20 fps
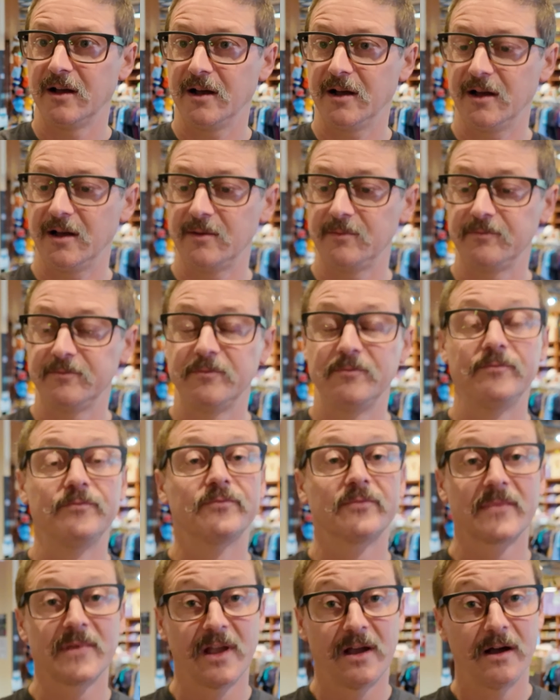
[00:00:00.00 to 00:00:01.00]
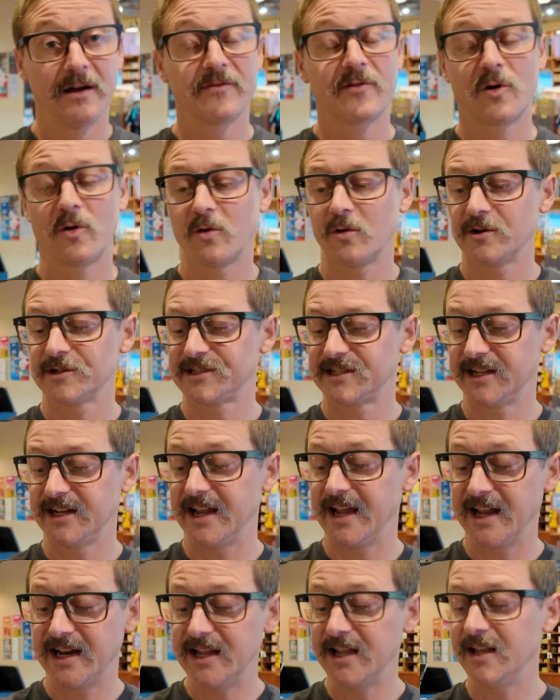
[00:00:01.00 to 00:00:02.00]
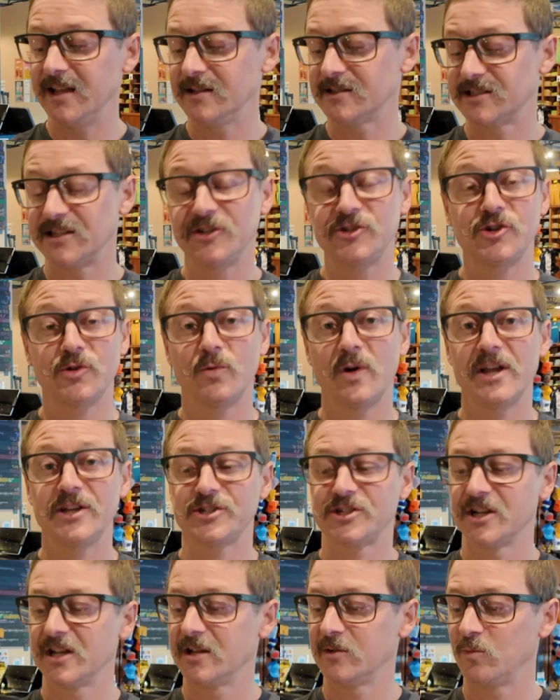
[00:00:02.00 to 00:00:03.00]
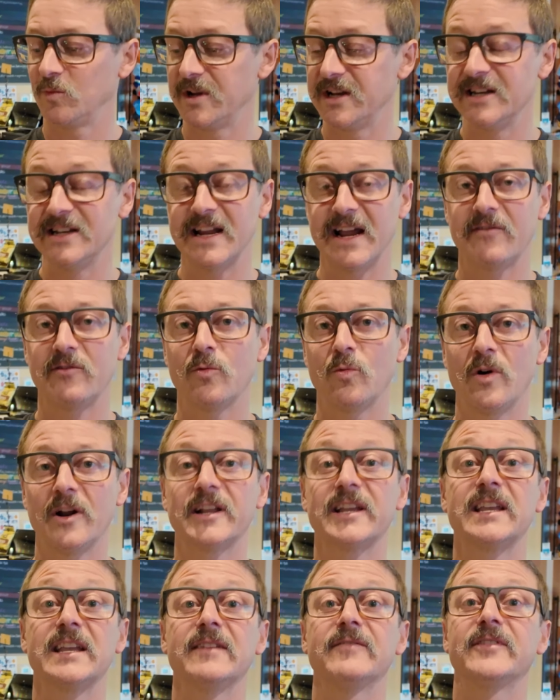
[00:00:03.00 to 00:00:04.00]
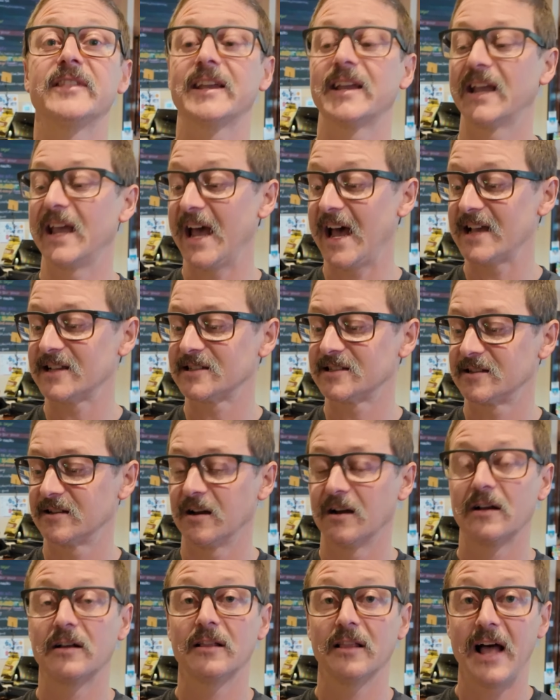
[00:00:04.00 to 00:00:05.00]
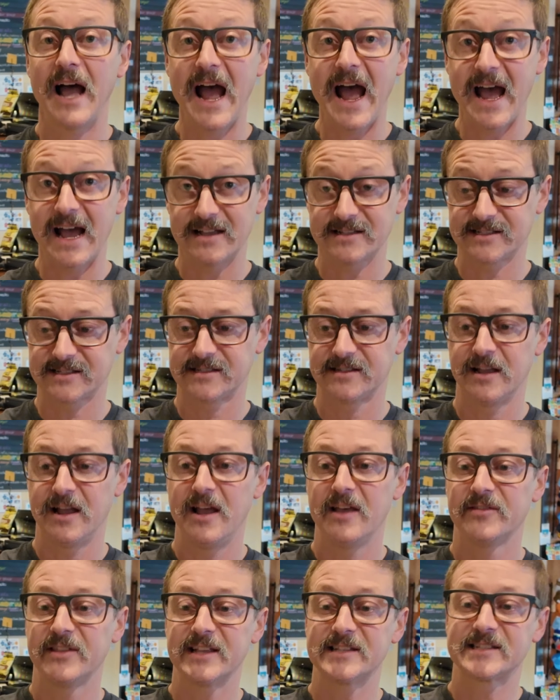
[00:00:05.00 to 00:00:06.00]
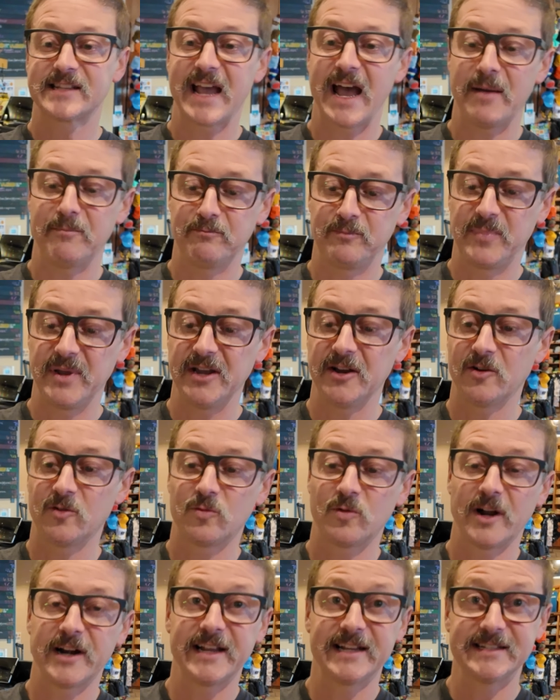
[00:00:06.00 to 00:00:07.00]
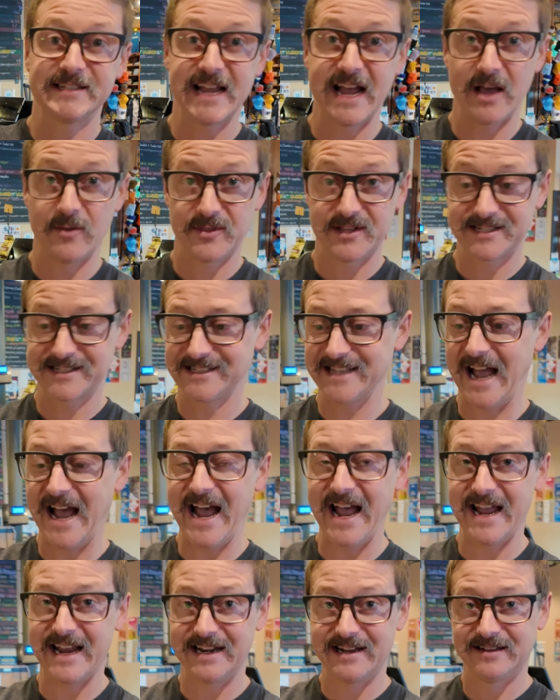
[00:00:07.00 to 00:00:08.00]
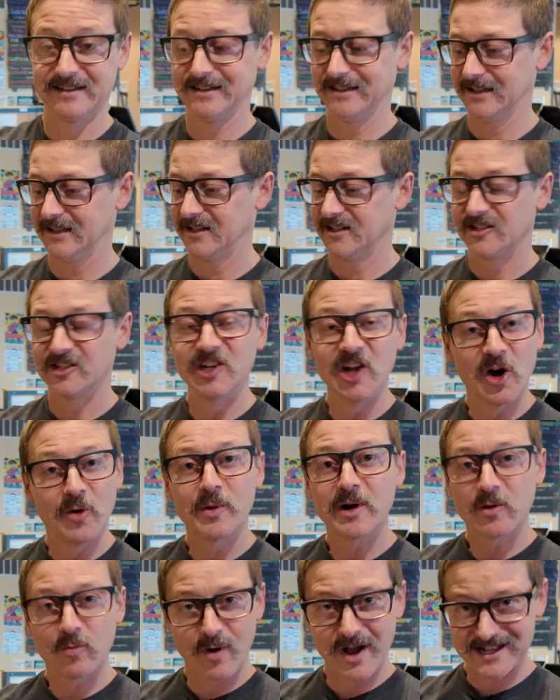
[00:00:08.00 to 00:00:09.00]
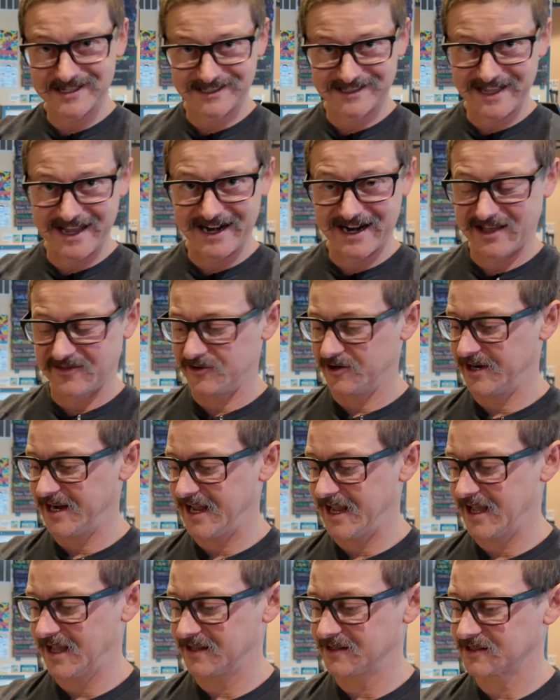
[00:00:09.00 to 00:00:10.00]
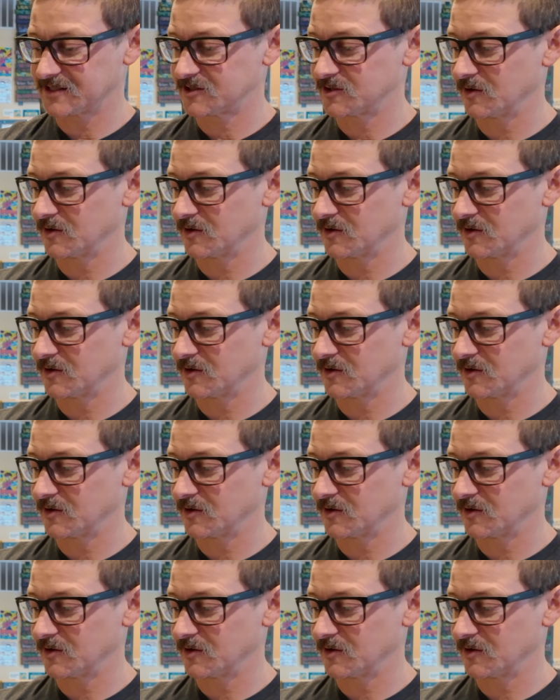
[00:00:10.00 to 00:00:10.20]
Of course, in any situation, we never want to give the guest a glass that's got beer running down the side. Nobody wants that on their hands.